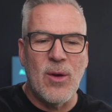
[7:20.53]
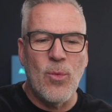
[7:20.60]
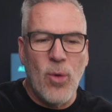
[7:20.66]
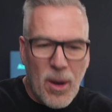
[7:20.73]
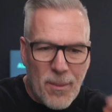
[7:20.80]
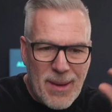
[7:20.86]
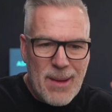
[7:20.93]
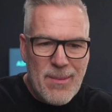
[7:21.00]

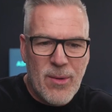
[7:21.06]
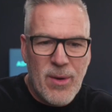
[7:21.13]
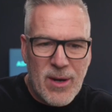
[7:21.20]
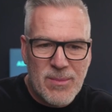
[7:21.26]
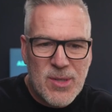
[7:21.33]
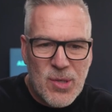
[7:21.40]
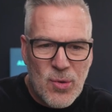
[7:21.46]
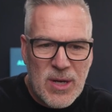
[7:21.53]
What maybe when
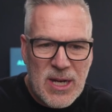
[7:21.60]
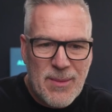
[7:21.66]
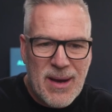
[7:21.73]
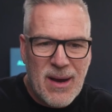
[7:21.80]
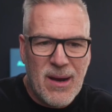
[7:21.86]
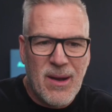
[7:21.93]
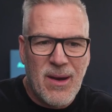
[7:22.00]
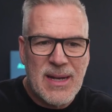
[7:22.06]
I'm talking
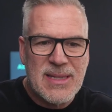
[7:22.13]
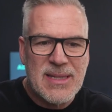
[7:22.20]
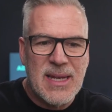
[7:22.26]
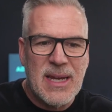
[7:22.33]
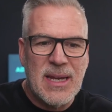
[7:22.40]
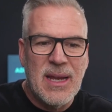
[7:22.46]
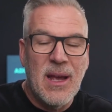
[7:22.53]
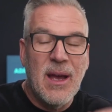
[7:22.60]
about
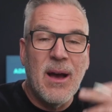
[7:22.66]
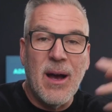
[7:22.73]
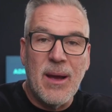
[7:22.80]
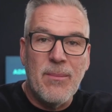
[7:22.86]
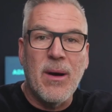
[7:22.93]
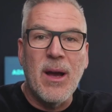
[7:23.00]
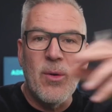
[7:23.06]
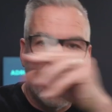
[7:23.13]
lighting, I
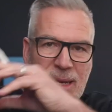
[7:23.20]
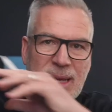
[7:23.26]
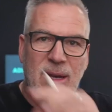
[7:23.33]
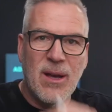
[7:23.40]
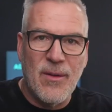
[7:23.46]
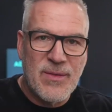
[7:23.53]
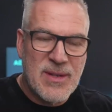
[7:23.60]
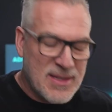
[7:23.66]
might
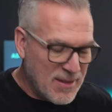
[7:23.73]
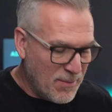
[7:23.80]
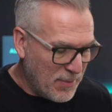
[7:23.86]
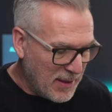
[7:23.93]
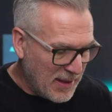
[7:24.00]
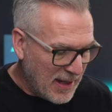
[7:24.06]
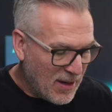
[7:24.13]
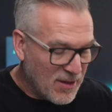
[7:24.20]
link off to
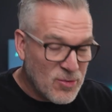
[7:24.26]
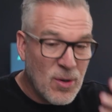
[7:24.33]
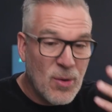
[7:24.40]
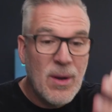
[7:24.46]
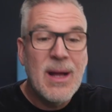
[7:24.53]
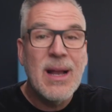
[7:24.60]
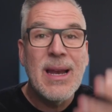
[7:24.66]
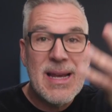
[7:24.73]
something else.
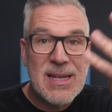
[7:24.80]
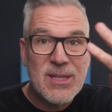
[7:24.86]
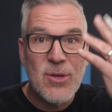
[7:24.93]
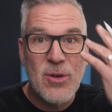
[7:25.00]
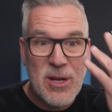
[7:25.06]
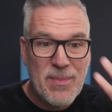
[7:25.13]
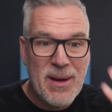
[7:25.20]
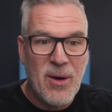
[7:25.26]
Well, let's
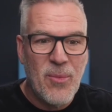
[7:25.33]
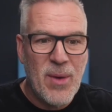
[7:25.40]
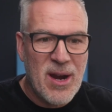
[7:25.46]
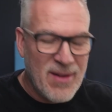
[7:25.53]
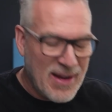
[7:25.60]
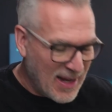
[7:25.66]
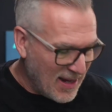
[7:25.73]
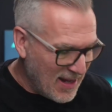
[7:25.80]
talk about
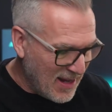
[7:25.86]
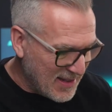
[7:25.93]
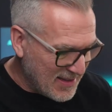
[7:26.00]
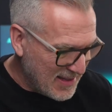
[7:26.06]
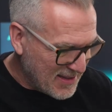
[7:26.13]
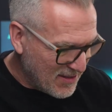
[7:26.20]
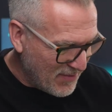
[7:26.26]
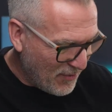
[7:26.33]
wearing glasses and